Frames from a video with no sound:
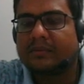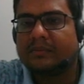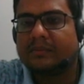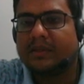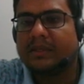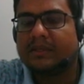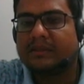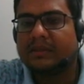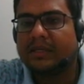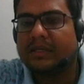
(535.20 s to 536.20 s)
plus
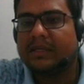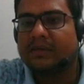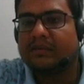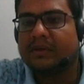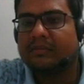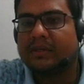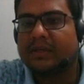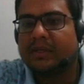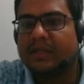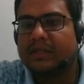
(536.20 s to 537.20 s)
81
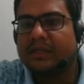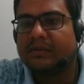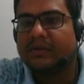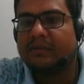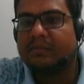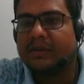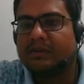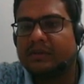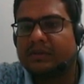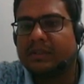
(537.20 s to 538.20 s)
by 81
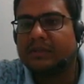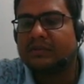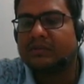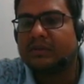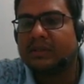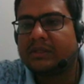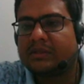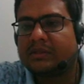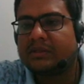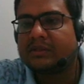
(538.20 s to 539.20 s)
power sin square
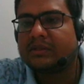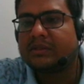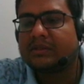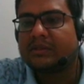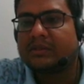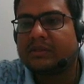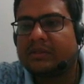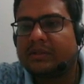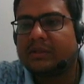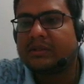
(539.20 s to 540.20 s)
x,
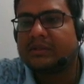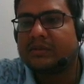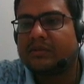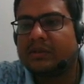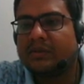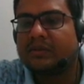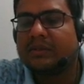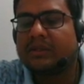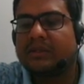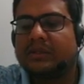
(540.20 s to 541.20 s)
that is equal to
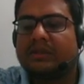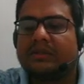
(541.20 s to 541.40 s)
30.